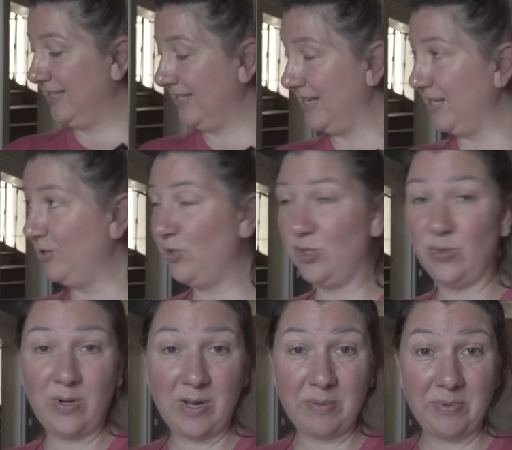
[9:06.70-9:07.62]
and
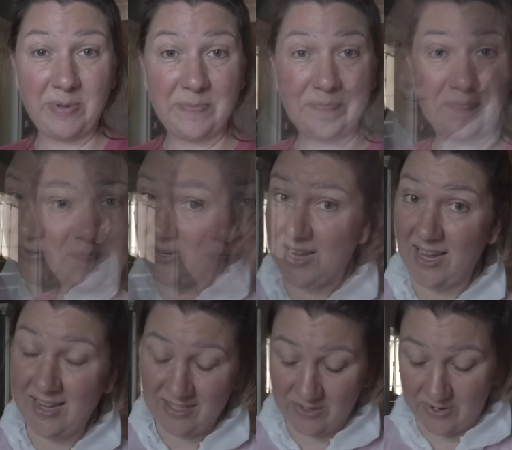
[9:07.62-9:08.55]
suit up.
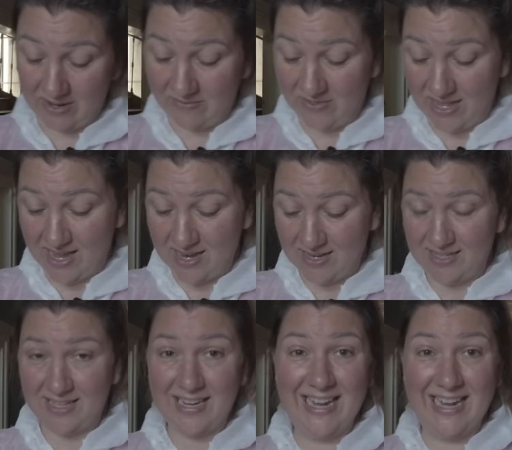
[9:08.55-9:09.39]
Okay, so I have that.